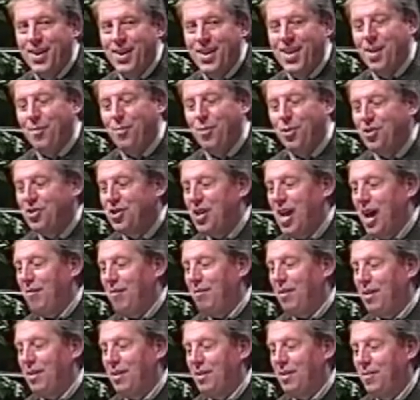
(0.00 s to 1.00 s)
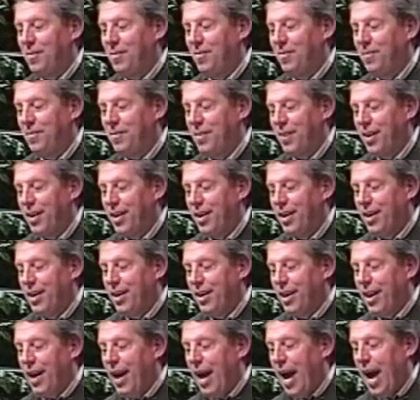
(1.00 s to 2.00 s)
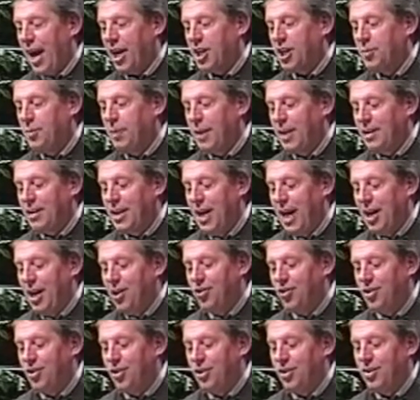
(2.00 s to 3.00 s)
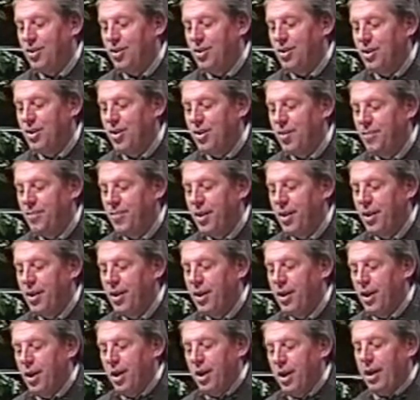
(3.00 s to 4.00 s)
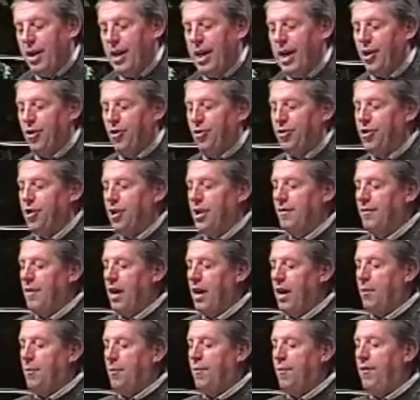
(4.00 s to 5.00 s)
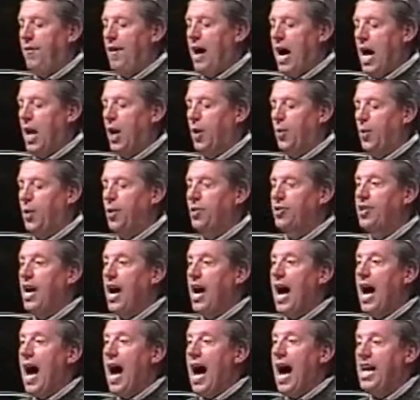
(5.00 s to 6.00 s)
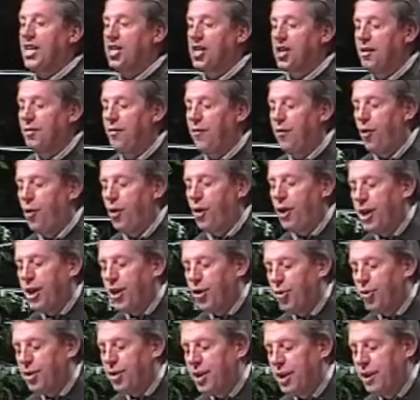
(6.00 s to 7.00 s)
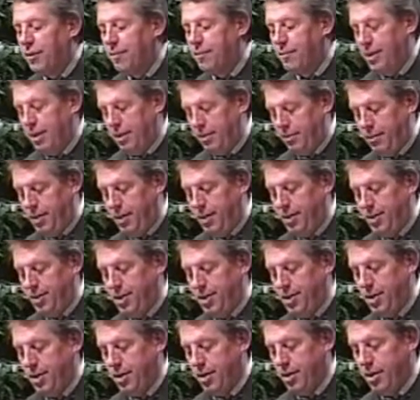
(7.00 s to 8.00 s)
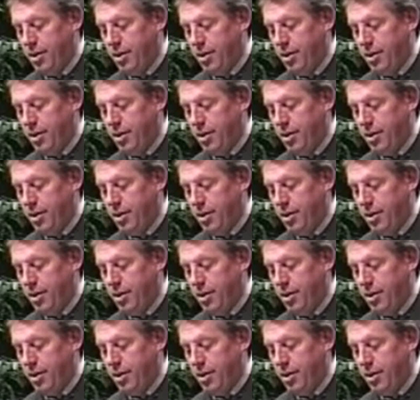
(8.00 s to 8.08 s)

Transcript: Number 7, expectations. Leaders who develop followers ask for little commitment.